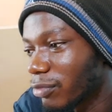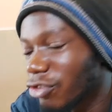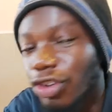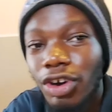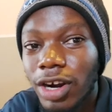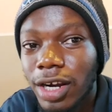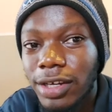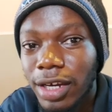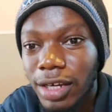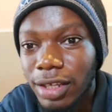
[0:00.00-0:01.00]
sure
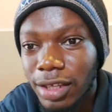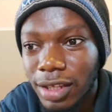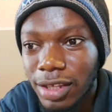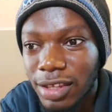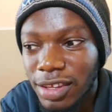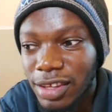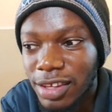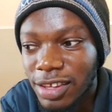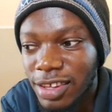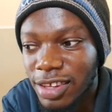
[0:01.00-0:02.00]
there
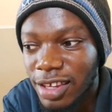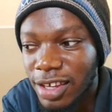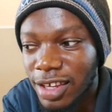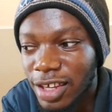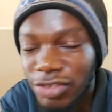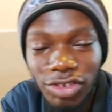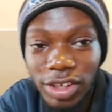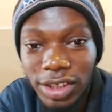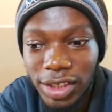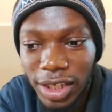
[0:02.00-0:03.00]
is a
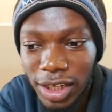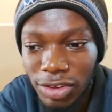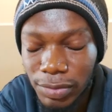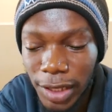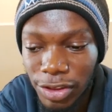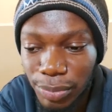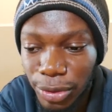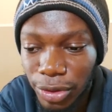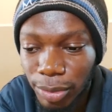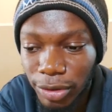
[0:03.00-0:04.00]
journey there to be
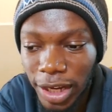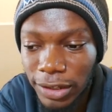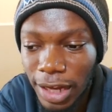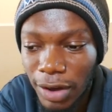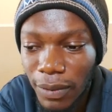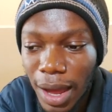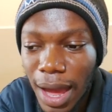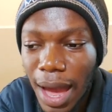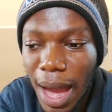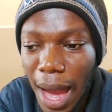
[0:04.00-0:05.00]
explored, but right now
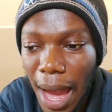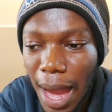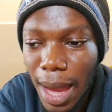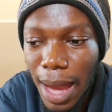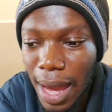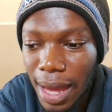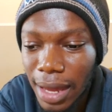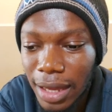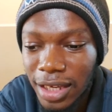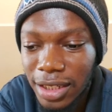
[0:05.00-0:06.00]

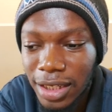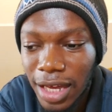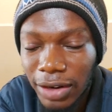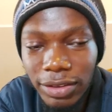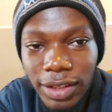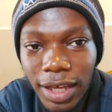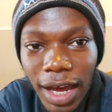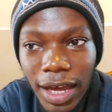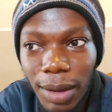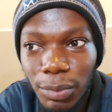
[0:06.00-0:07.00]
I, I don't think
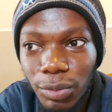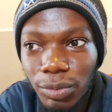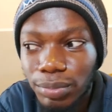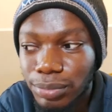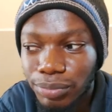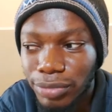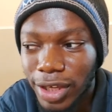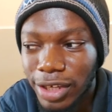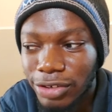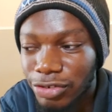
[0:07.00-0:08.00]
I am
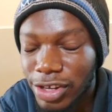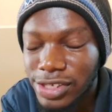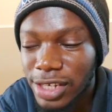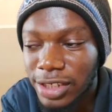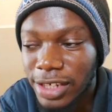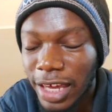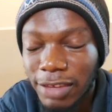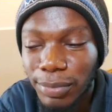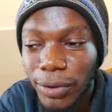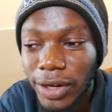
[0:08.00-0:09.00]
interested in
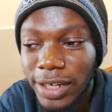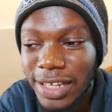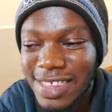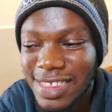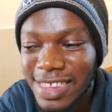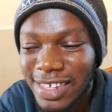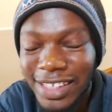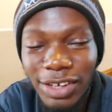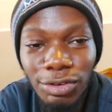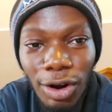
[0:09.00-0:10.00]
exploring it
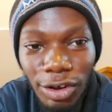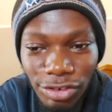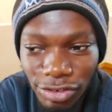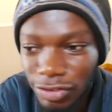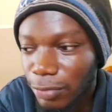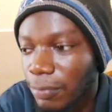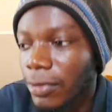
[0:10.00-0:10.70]
in a rush.